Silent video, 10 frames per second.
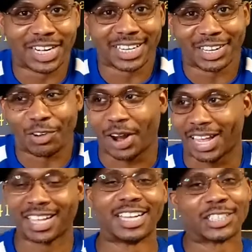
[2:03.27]
in the
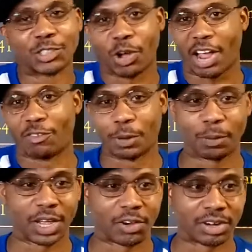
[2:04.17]
grass. So I happened to
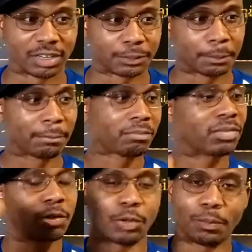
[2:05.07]
play over there.
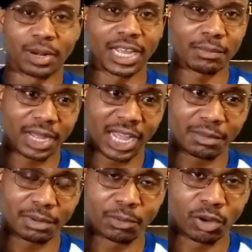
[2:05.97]
We played
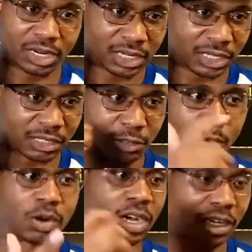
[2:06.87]
behind my boy uh
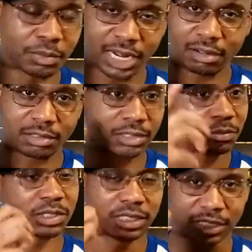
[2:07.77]
Quantum House,
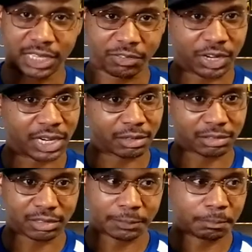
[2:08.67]
Jeff
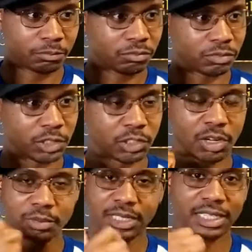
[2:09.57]
House, you
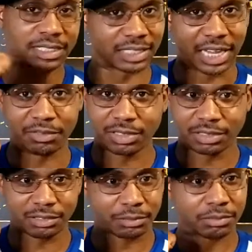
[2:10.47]
know what I'm saying,
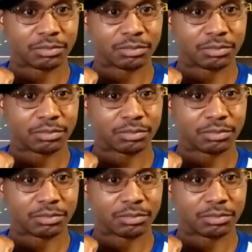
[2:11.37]
Xavier,